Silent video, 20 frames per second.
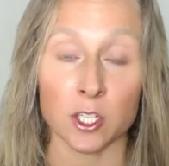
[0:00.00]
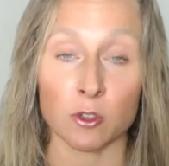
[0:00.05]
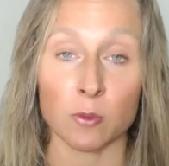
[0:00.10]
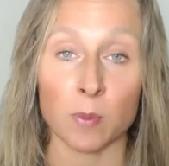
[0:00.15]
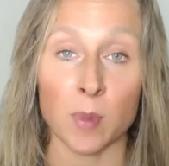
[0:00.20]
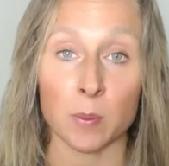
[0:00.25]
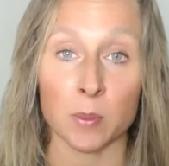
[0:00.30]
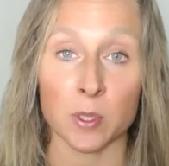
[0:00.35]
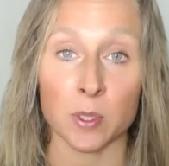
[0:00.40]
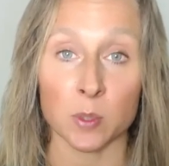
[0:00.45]
and
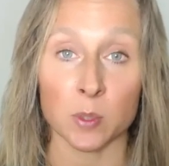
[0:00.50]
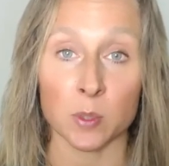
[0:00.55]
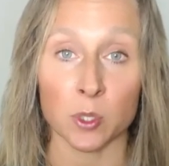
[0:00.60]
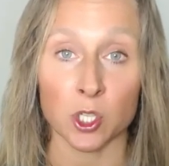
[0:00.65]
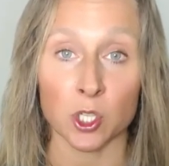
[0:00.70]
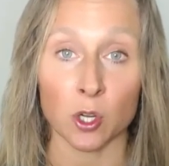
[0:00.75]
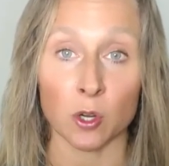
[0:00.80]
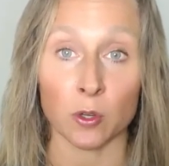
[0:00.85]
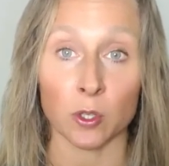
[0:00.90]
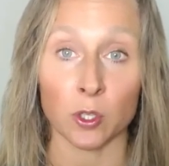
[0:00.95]
remember to
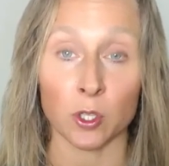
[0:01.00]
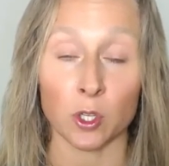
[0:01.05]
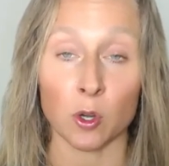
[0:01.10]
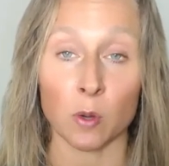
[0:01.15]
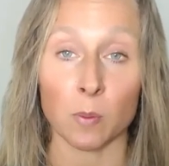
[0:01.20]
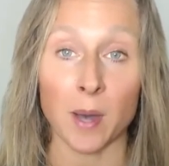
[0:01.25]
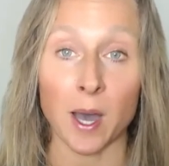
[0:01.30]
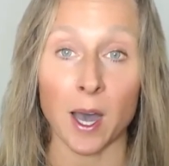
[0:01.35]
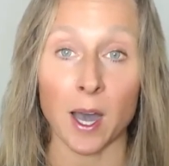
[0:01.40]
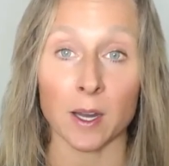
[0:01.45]
put it on
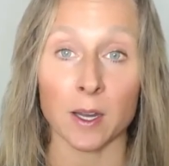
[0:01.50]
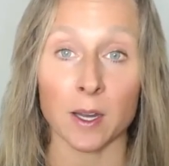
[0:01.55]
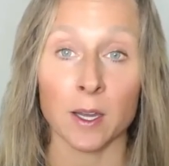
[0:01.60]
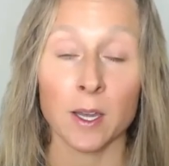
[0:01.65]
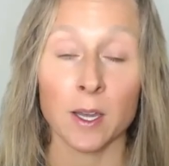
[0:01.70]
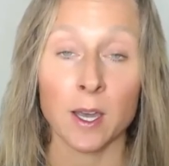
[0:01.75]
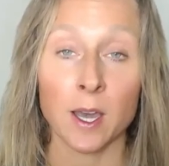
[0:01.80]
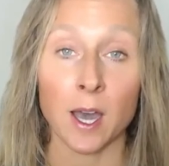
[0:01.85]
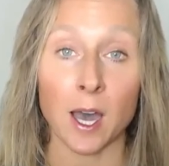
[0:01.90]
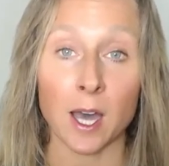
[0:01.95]
your back
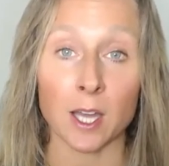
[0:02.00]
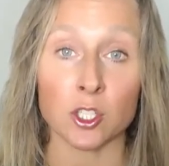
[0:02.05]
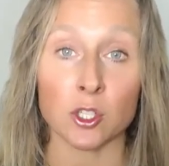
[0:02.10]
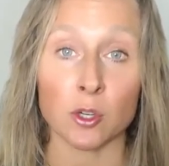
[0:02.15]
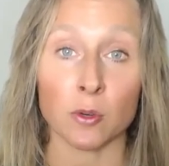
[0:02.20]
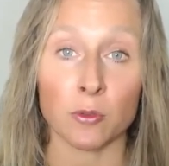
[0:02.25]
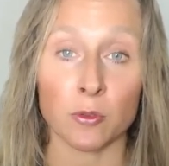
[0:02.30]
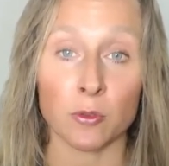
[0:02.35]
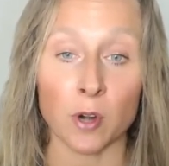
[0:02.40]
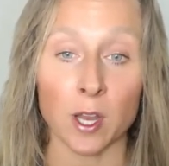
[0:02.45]
and
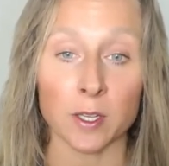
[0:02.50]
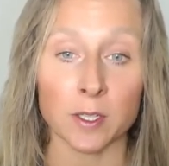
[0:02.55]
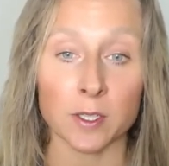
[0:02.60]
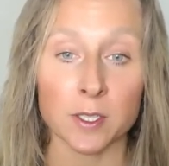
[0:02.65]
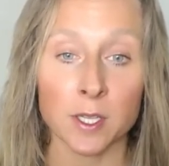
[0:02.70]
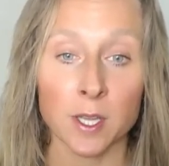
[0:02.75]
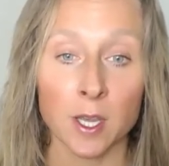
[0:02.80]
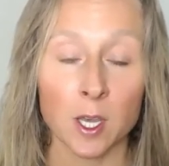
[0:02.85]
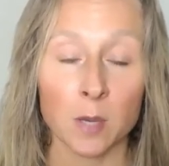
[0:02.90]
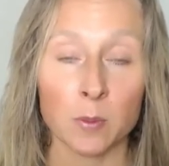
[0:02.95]
your front.